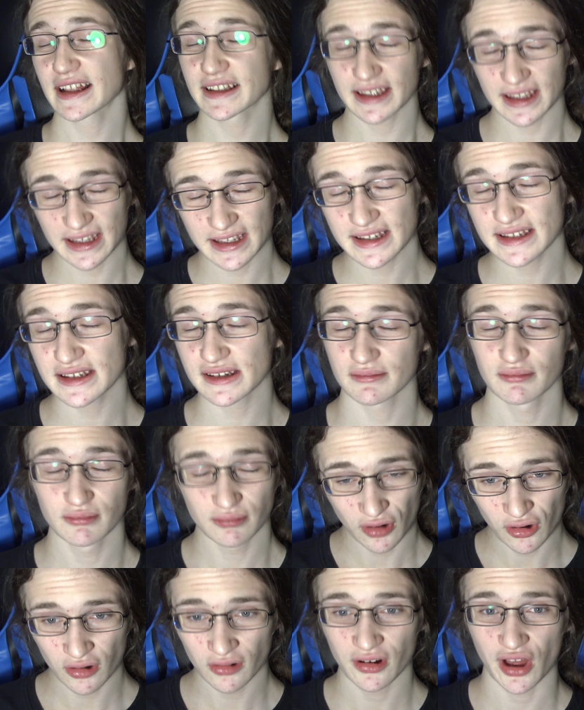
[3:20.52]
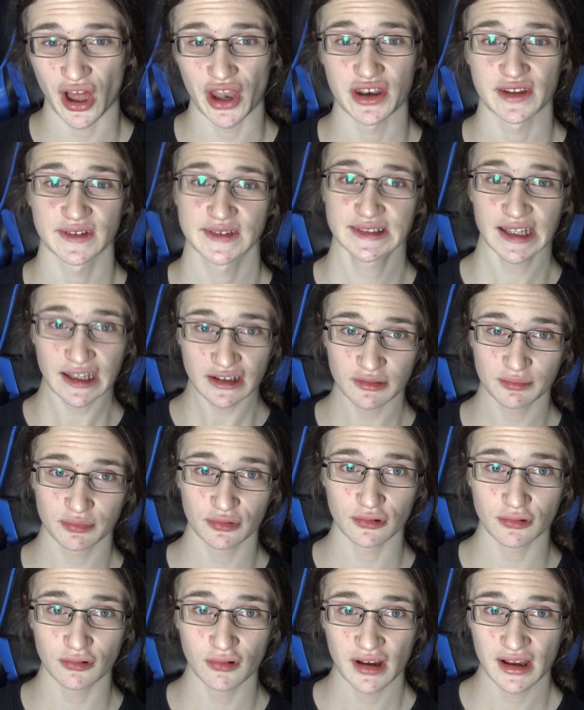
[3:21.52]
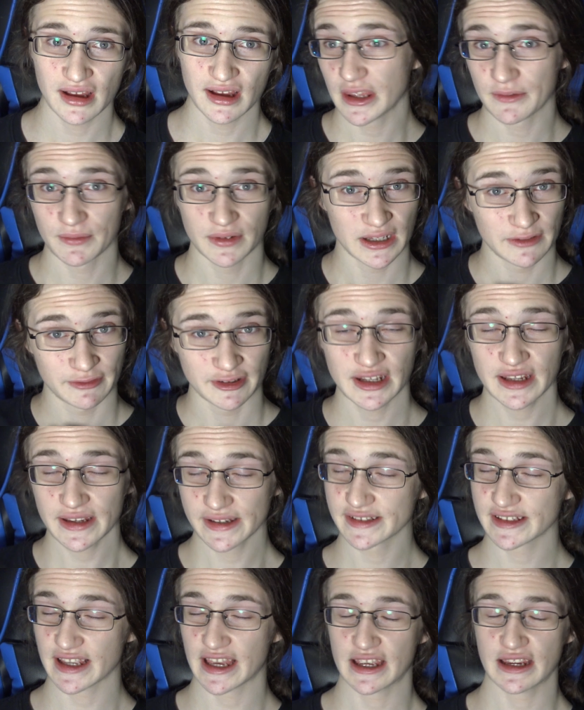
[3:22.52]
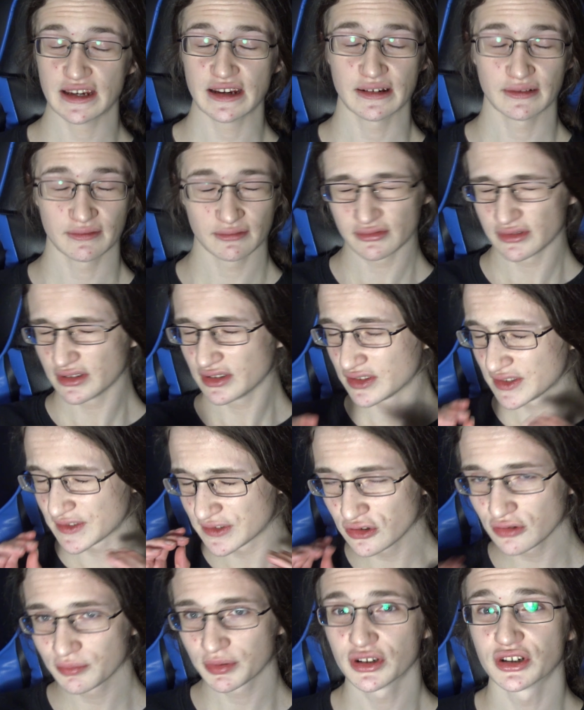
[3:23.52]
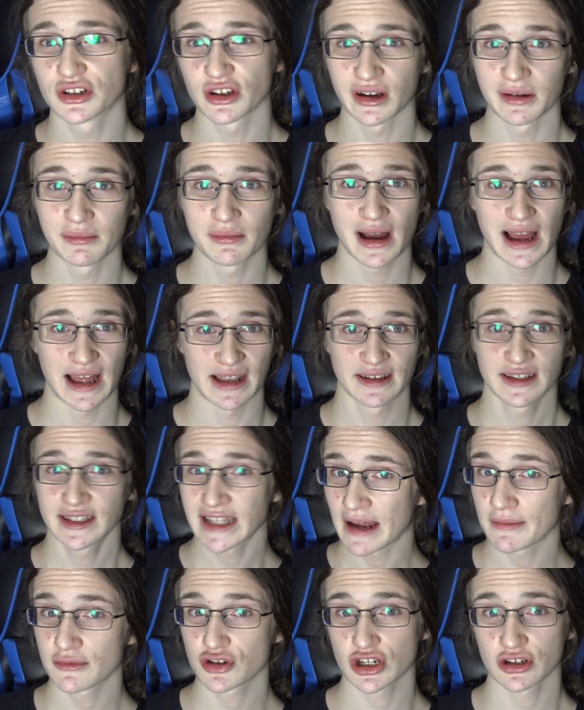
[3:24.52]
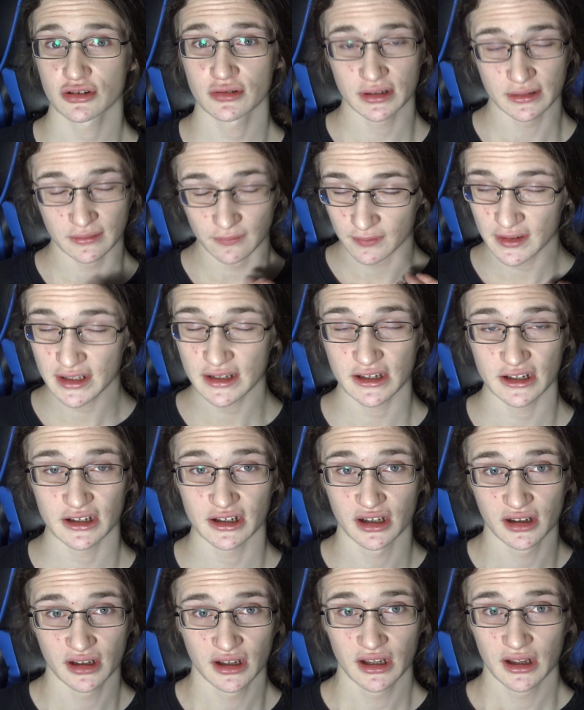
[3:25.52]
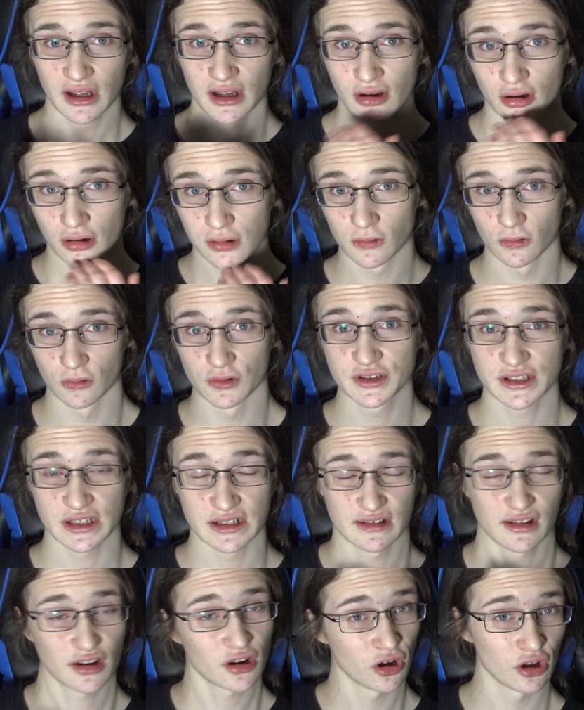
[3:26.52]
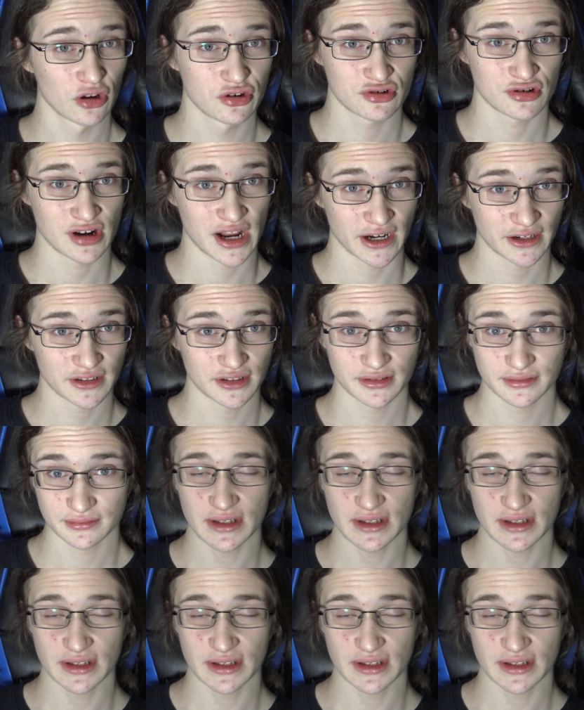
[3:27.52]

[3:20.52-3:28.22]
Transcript: that is more understandable, even if it is a super dumb and damaging to Nvidia clause in the contract.